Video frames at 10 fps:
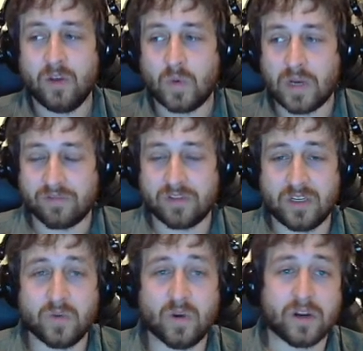whatever the
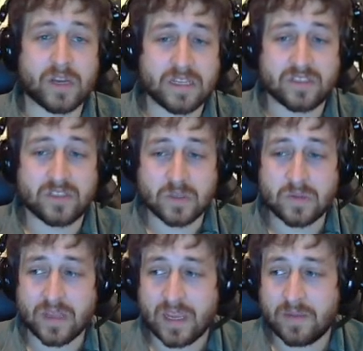new art is
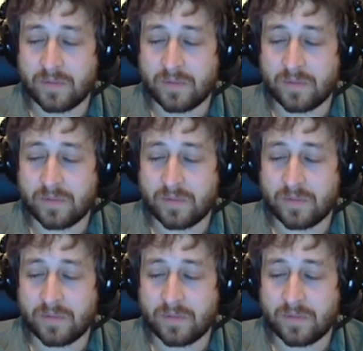to that.